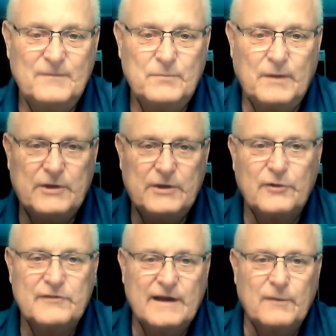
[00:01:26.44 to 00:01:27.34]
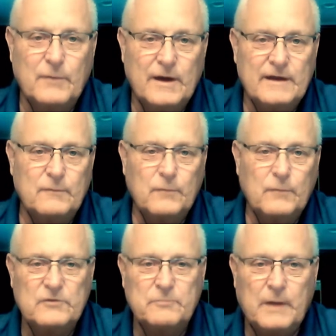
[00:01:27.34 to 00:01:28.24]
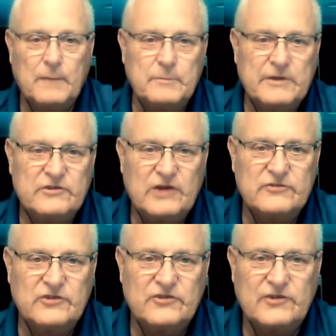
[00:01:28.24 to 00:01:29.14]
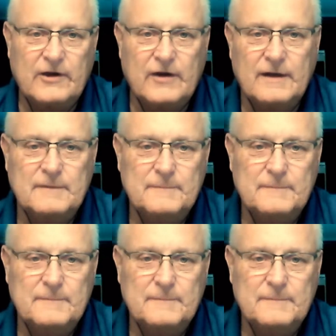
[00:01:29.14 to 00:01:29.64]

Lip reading: Probably North Tonawanda. One was probably John Chisera.